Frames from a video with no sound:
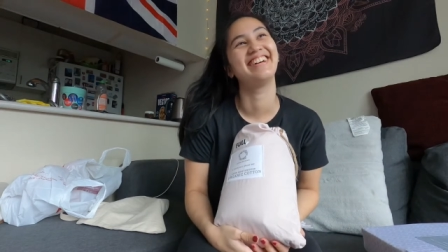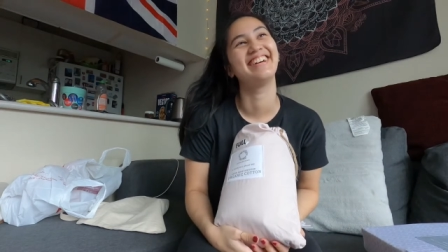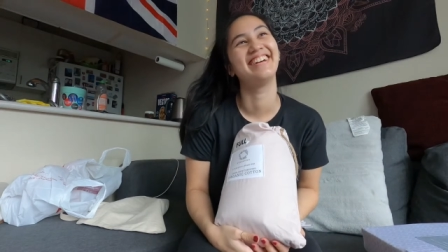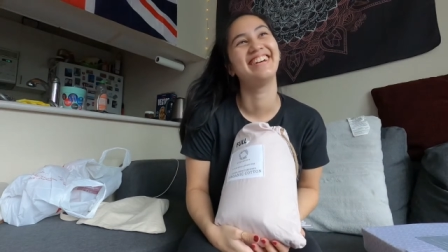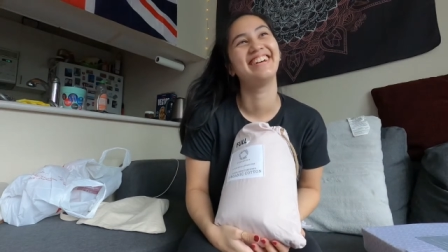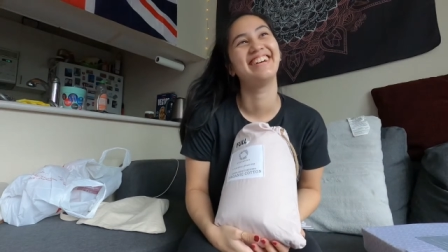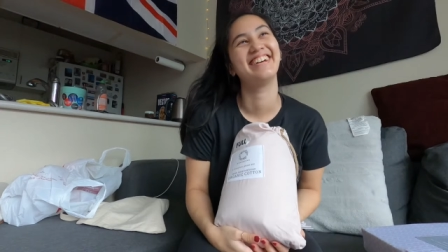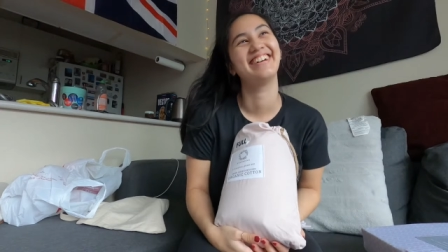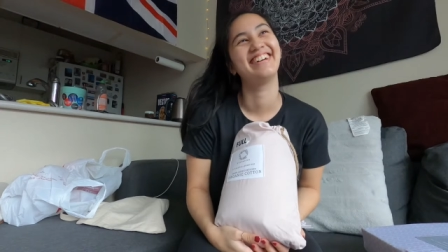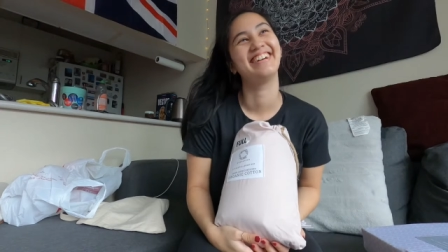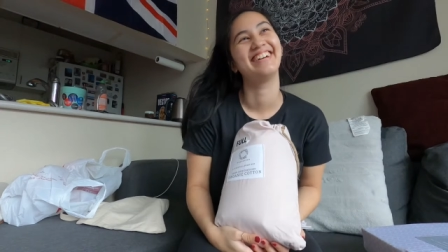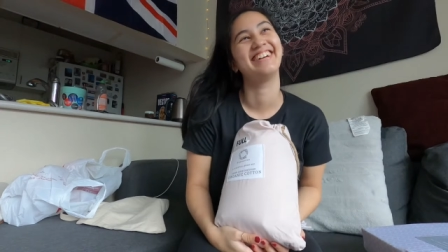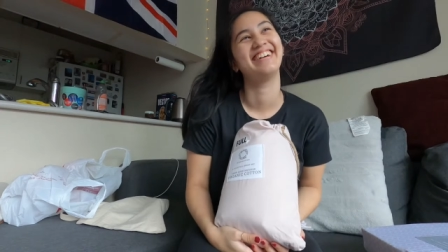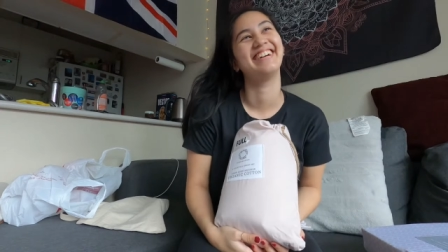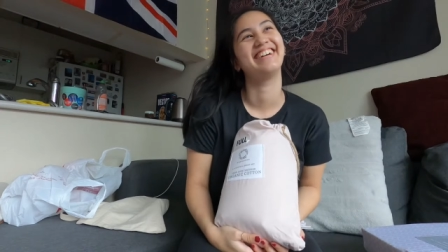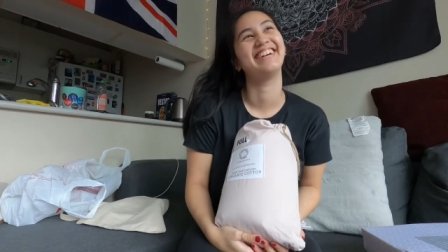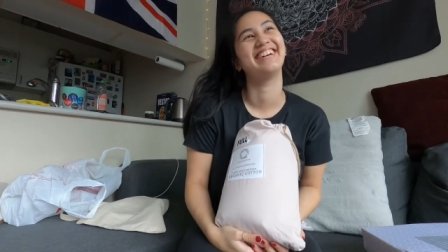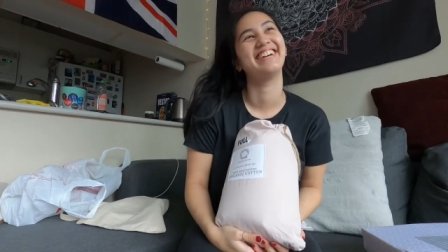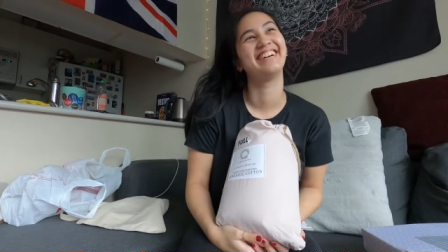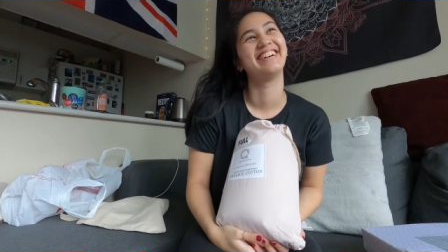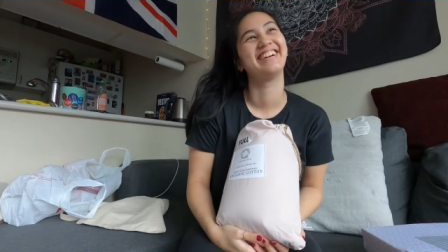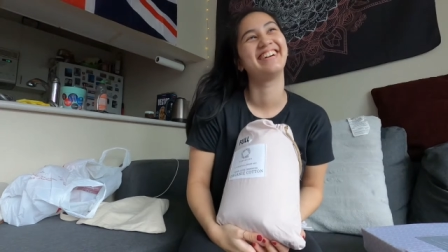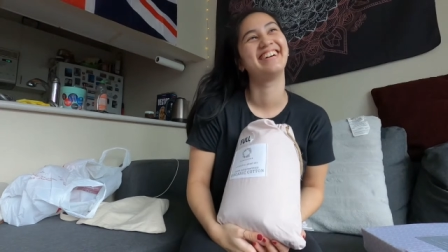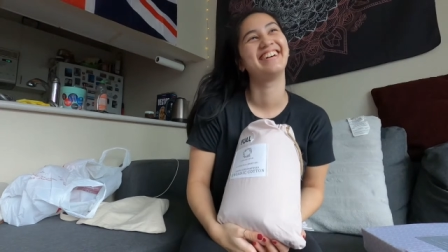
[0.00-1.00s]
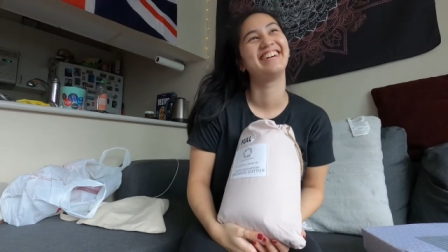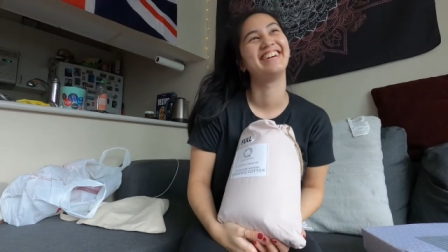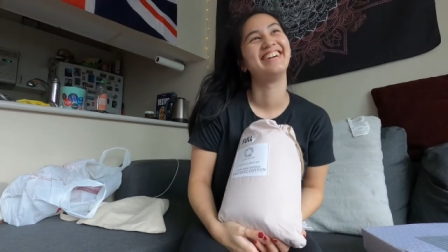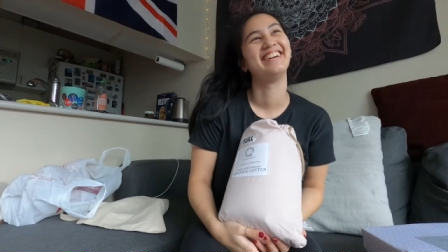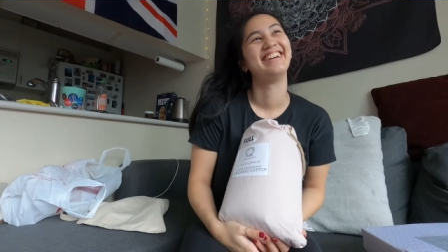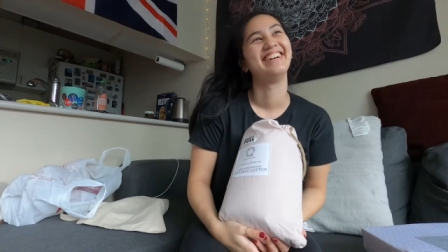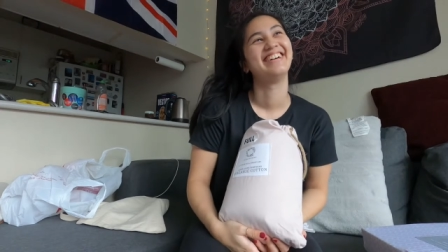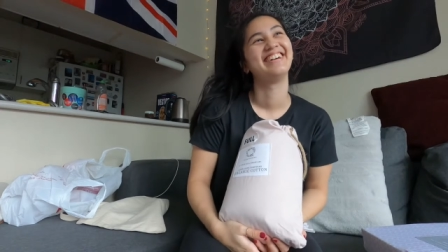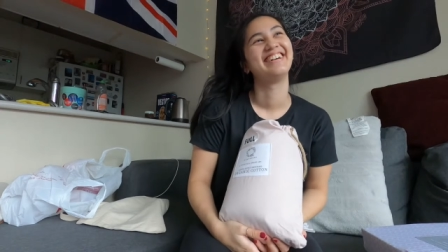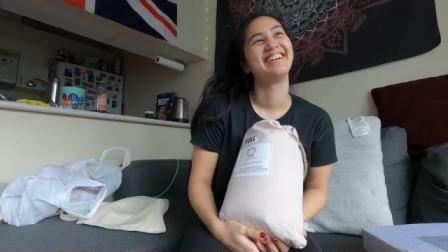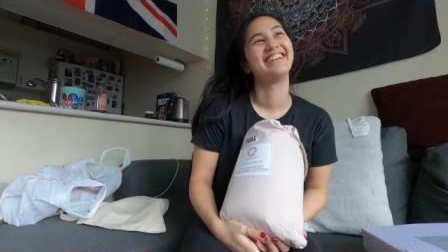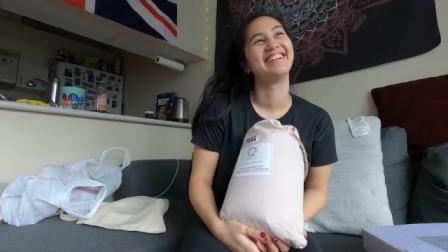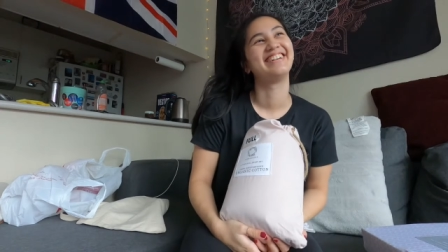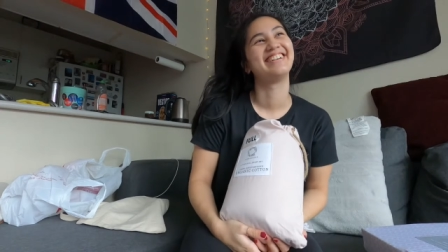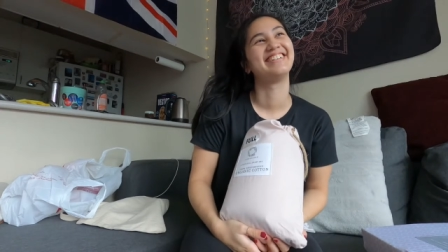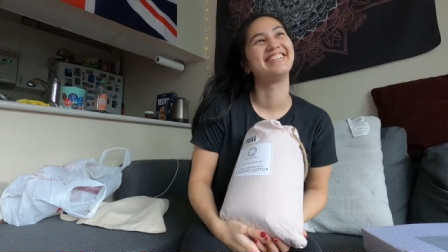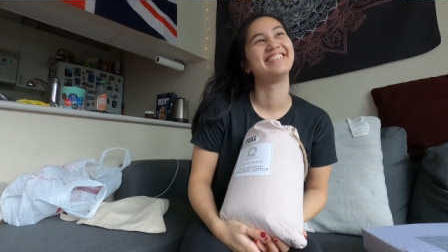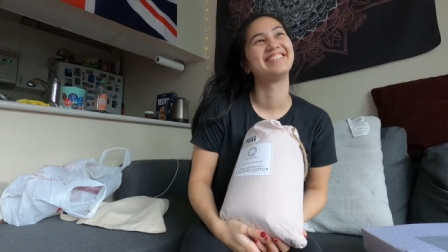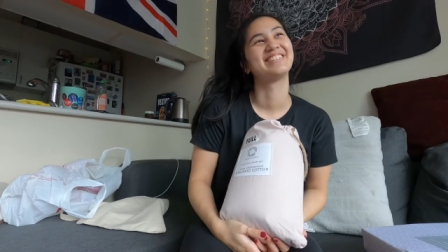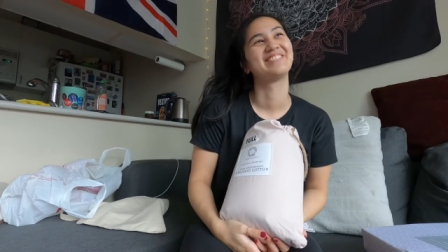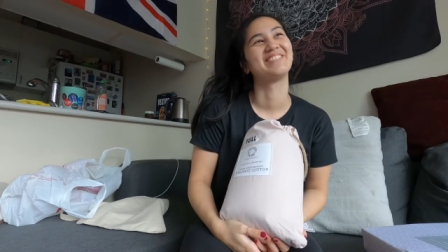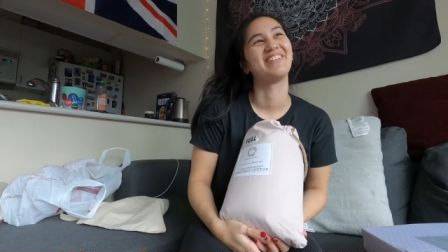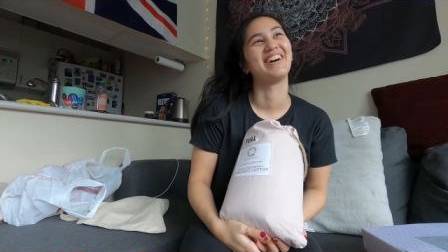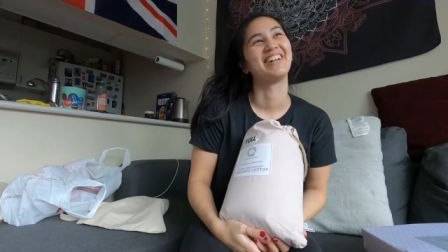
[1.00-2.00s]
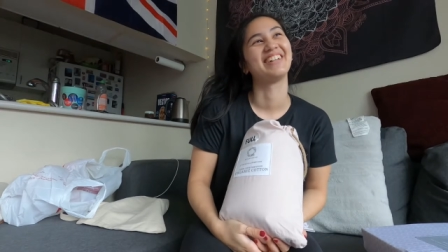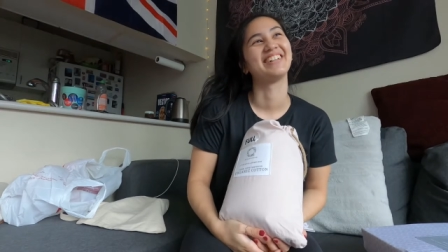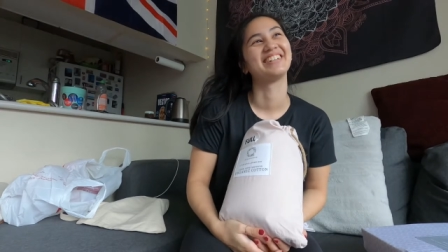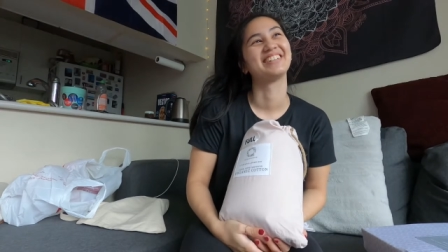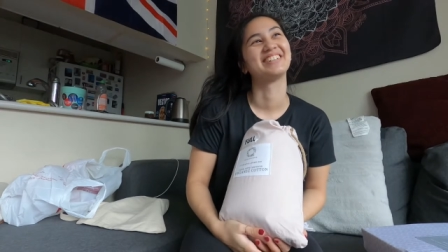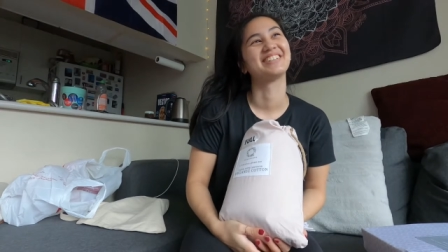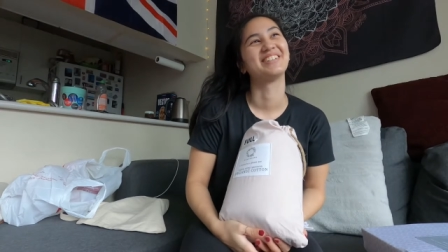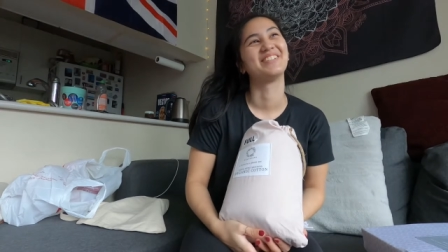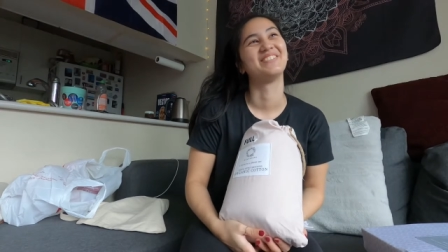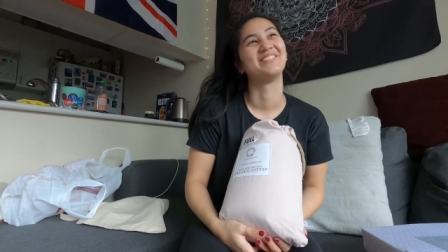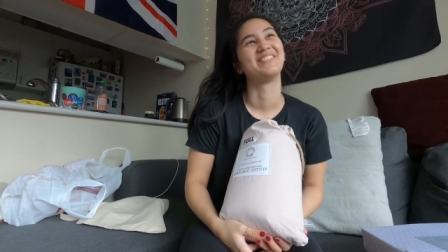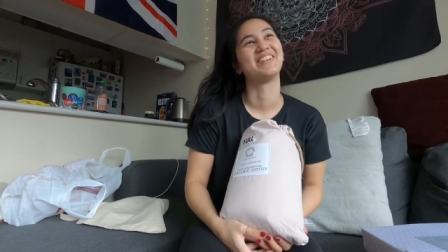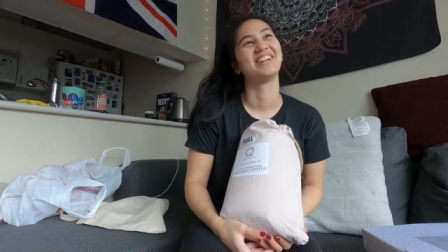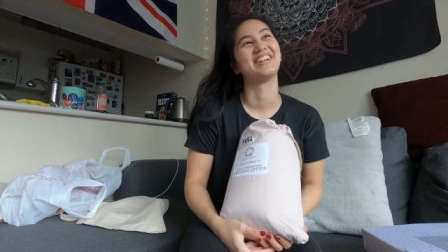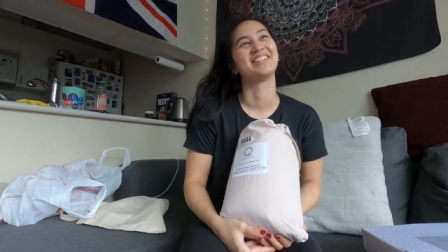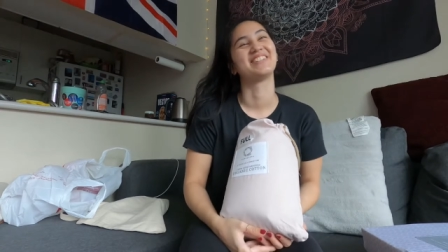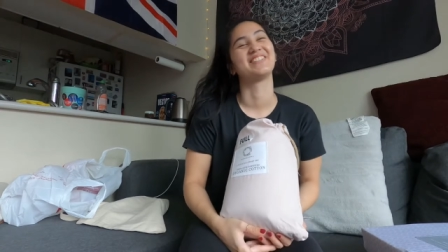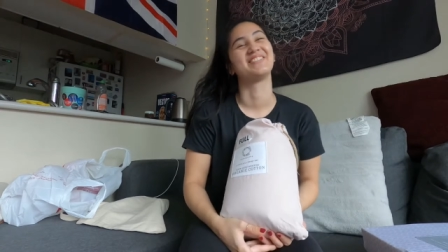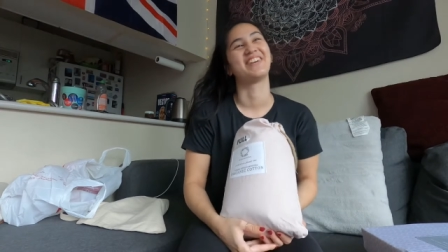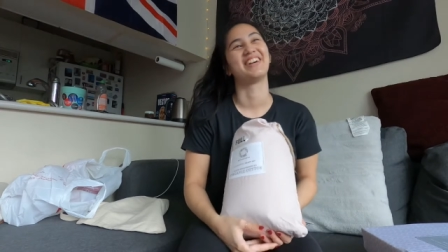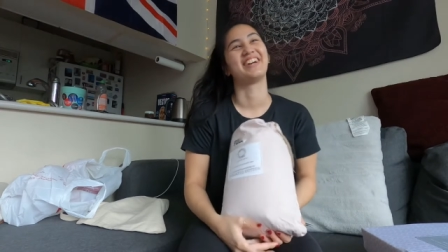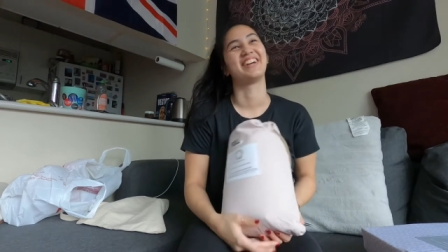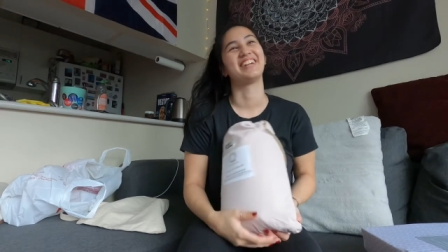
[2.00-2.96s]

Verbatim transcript: the non-fitted sheet. He's smiling so big, it's very